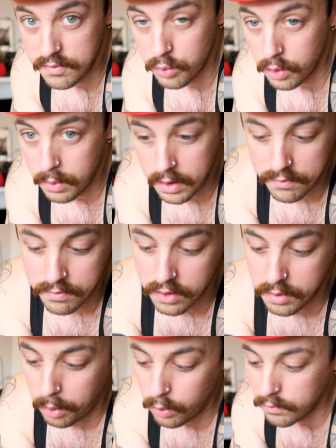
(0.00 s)
smaller one. I've got
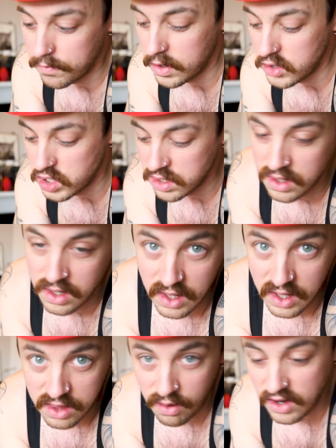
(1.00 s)
the Bolt version.
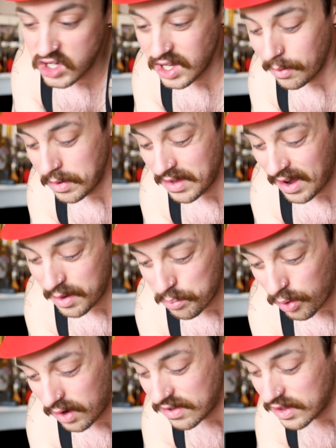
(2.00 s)
They're actually coming down in
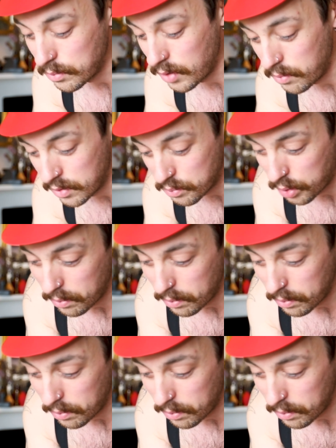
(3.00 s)
price at the moment,